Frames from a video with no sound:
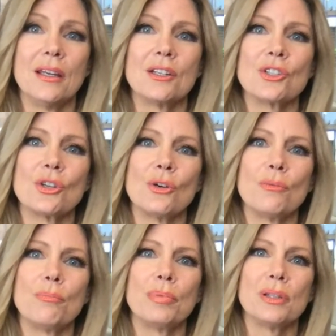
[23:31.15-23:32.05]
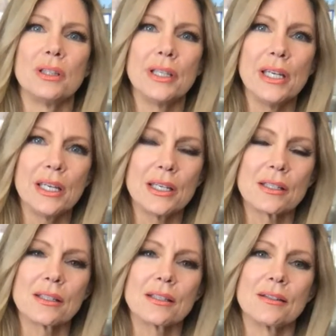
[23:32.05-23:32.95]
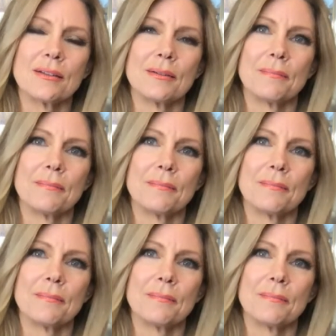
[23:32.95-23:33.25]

So please